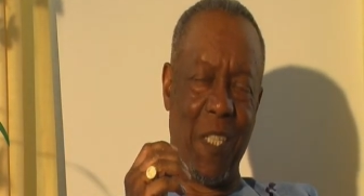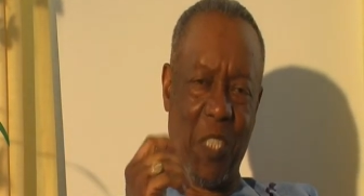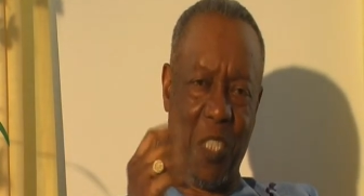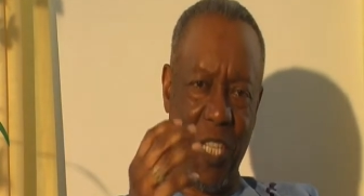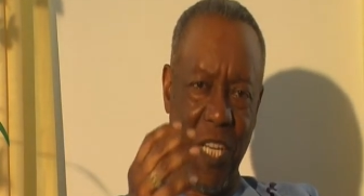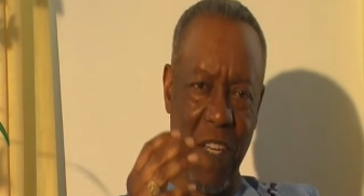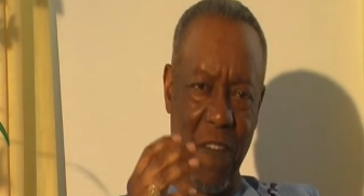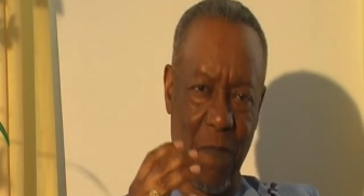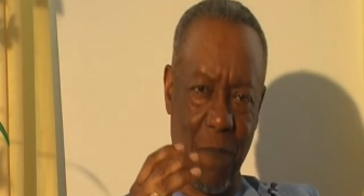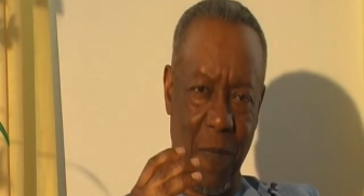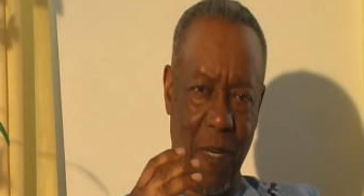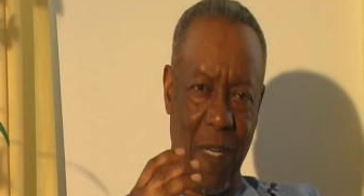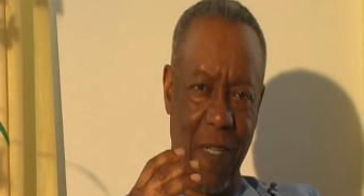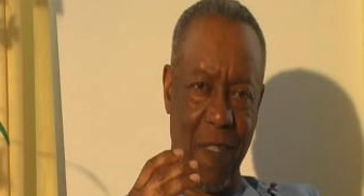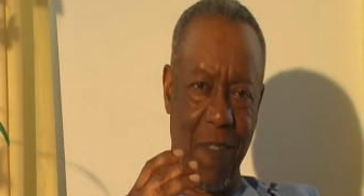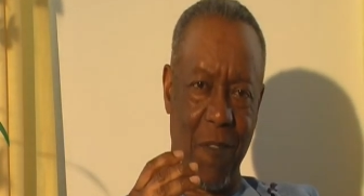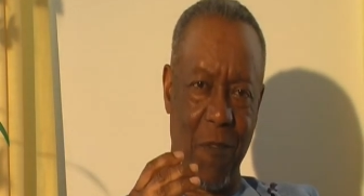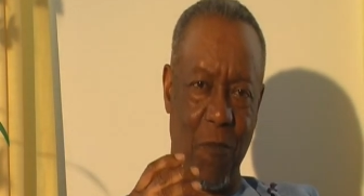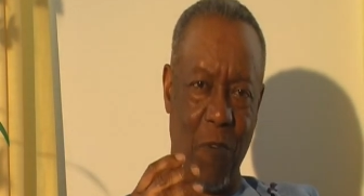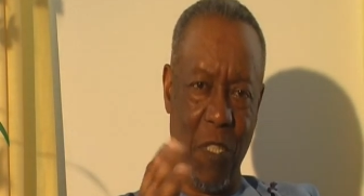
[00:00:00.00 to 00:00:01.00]
achievement,
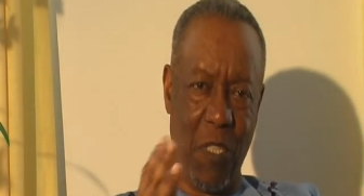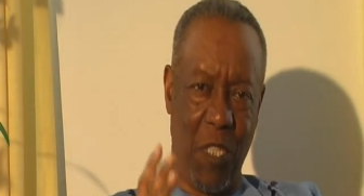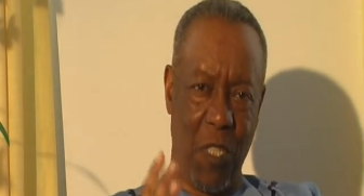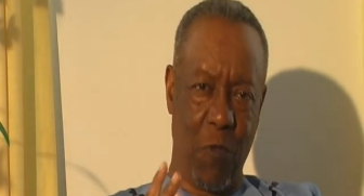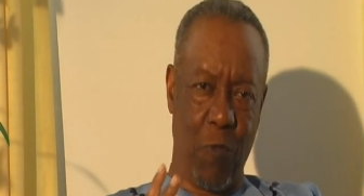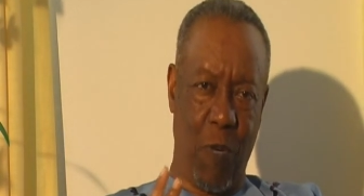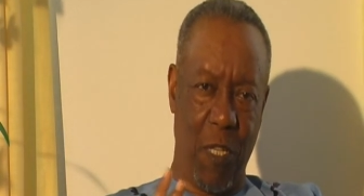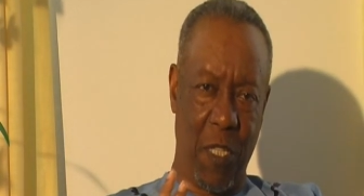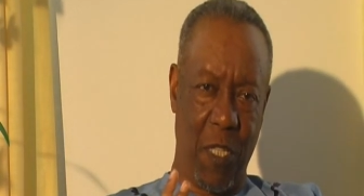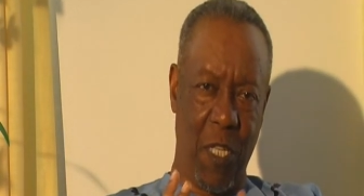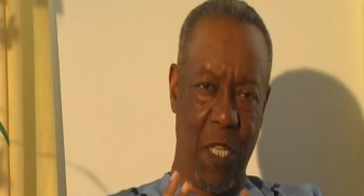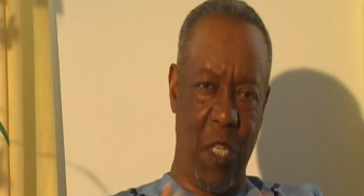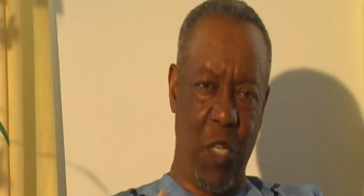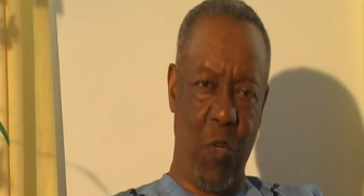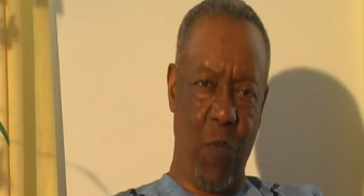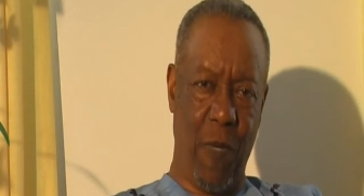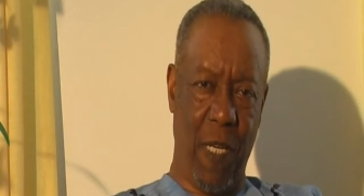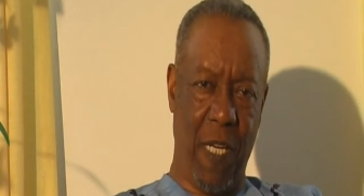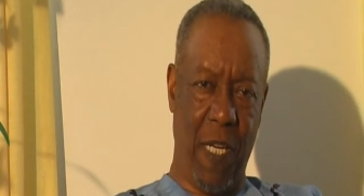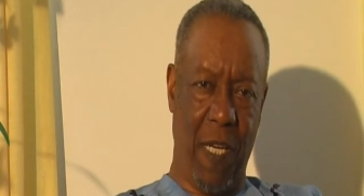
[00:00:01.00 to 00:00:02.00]
which is what the
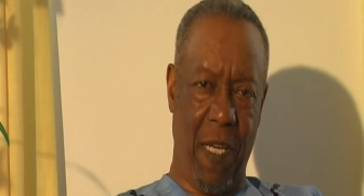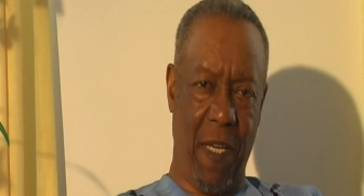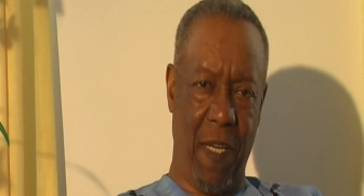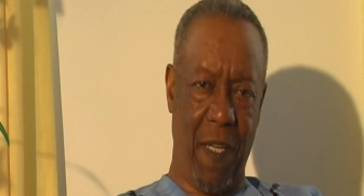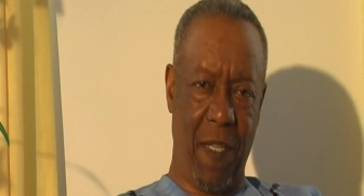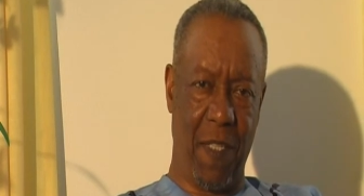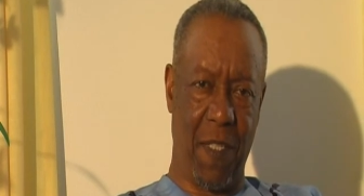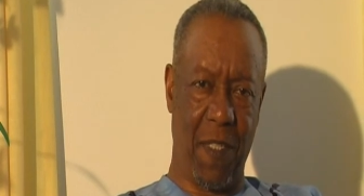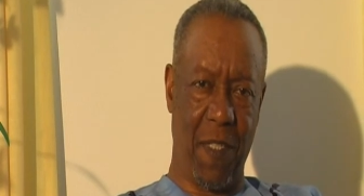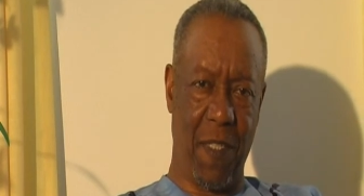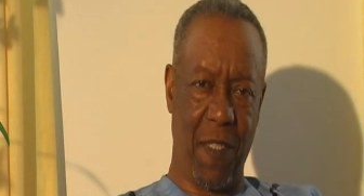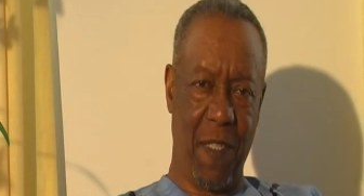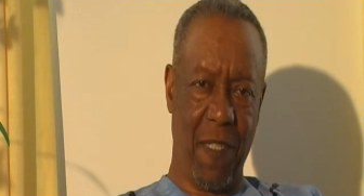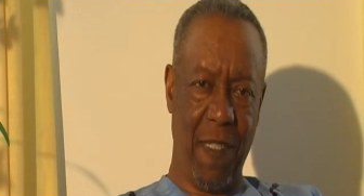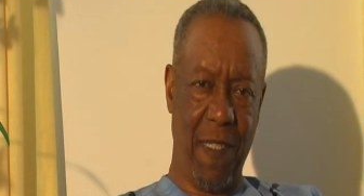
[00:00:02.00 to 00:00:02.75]
human is.